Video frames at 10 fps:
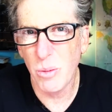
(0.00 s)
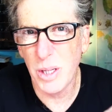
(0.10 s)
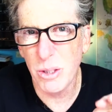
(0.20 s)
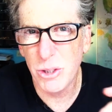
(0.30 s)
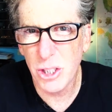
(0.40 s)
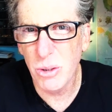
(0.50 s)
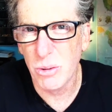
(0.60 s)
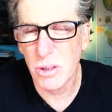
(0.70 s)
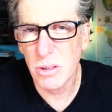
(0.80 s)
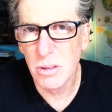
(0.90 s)
what you
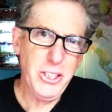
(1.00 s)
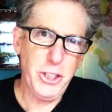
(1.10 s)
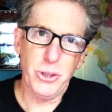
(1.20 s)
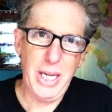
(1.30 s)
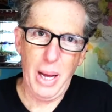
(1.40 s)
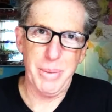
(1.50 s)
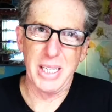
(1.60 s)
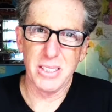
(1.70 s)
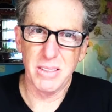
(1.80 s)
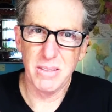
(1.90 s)
choose. choose
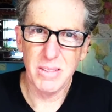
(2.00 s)
happiness.